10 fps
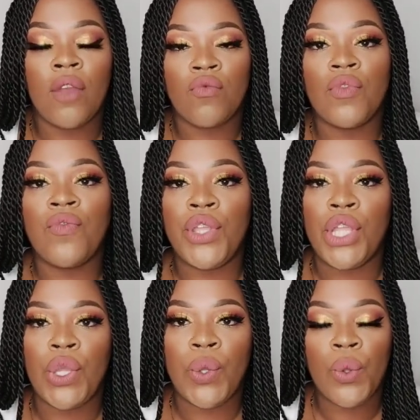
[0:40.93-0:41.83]

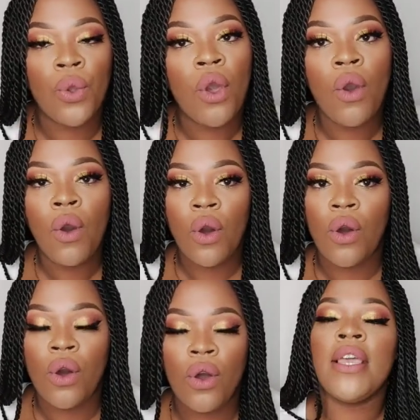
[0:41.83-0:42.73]
review
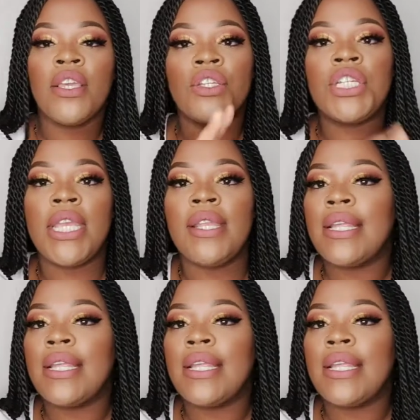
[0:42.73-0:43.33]
on SHEIN.